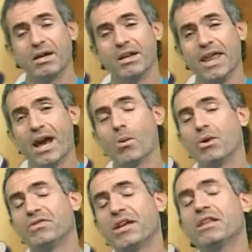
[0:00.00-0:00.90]
Now,
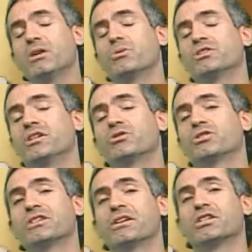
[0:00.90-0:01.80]
what they did was an
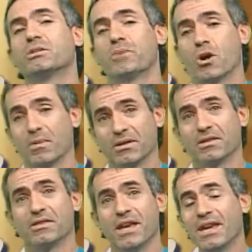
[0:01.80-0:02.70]
interesting
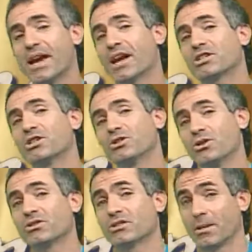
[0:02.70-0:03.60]
experiment. They actually
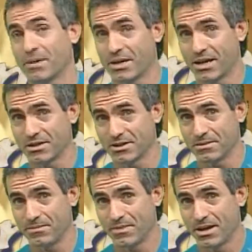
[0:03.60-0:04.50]
took stomach
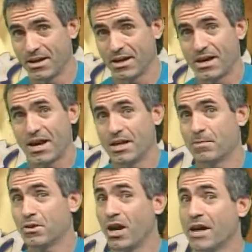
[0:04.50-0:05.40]
acid and
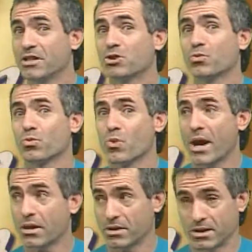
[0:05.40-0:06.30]
applied it
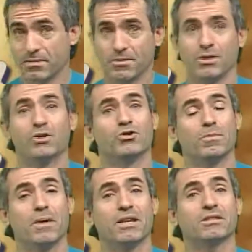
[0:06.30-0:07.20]
directly
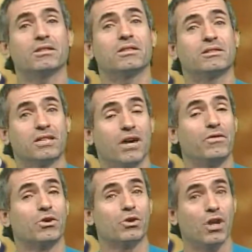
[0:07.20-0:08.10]
to basically the
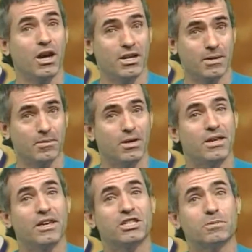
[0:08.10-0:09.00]
esophageal lining,
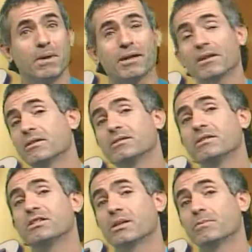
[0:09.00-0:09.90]
expecting to
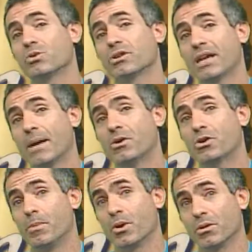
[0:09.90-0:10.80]
see some sort of
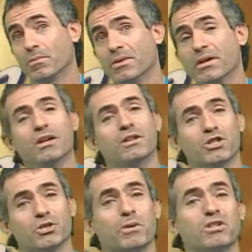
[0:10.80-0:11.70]
chemical burn.
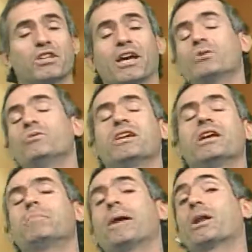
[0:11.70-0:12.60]
Just much like you
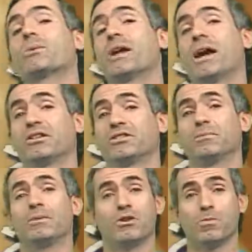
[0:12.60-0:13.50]
take battery
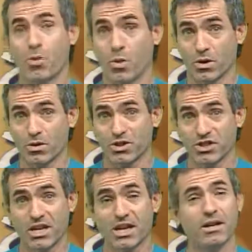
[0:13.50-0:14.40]
acid and you pour it on your
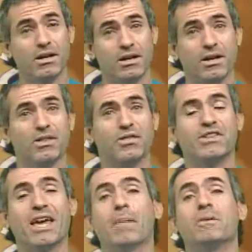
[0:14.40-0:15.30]
skin, the
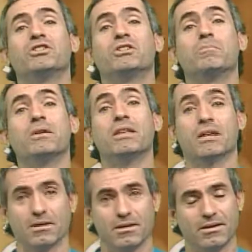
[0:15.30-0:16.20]
damage is
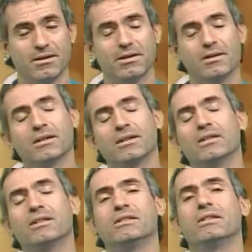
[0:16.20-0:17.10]
immediate.
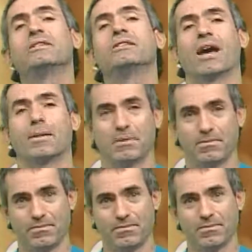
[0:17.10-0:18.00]
It didn't
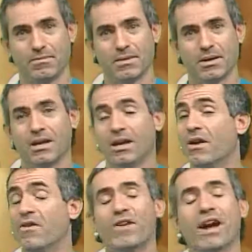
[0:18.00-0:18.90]
happen.
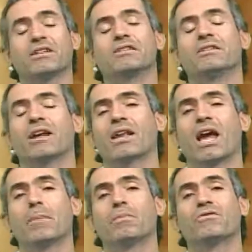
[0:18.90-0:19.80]
In fact, it did not
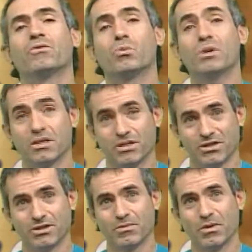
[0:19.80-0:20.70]
happen for
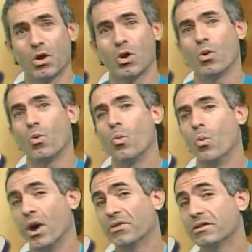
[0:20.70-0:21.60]
weeks.
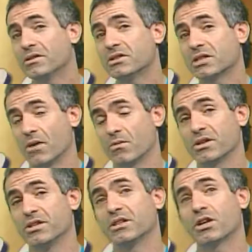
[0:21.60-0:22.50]
What they
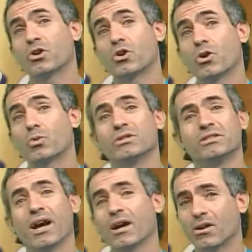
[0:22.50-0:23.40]
discovered is that GERD
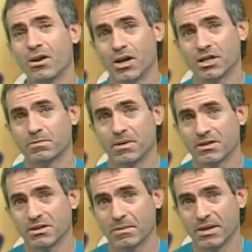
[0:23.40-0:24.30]
was not caused by
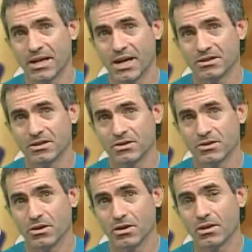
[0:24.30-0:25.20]
stomach acids
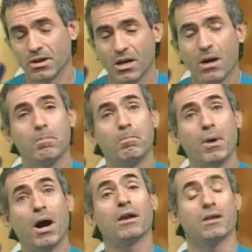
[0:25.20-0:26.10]
at all,
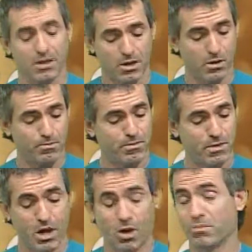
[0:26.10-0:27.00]
but
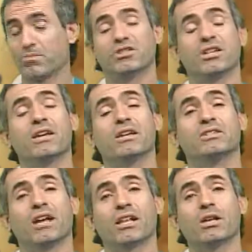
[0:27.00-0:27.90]
I'll say
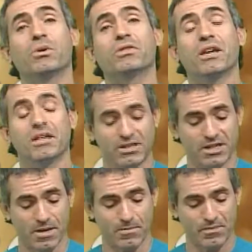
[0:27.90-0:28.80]
exactly what they
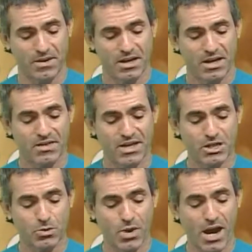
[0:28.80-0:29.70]
said they
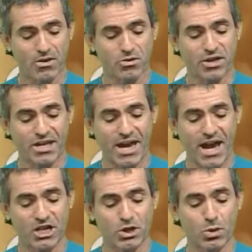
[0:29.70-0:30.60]
said rather the
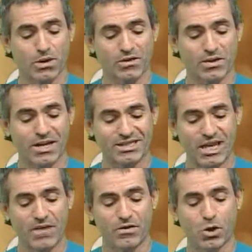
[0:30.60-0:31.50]

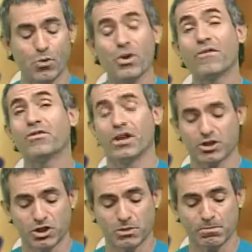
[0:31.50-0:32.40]
gastroesophageal
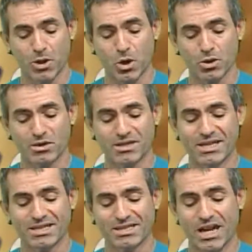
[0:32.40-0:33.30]
reflux spurs
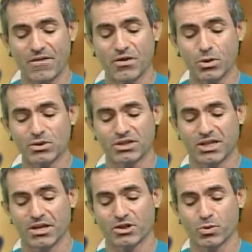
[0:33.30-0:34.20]
the esophageal
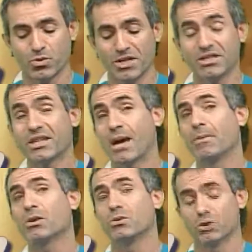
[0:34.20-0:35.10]
cells to release
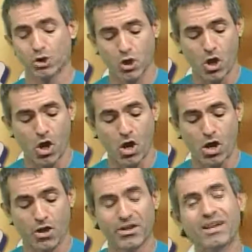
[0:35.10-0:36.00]
chemicals
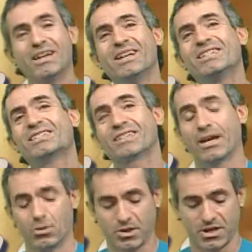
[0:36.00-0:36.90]
called
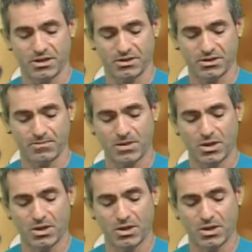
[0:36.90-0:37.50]
cytokines,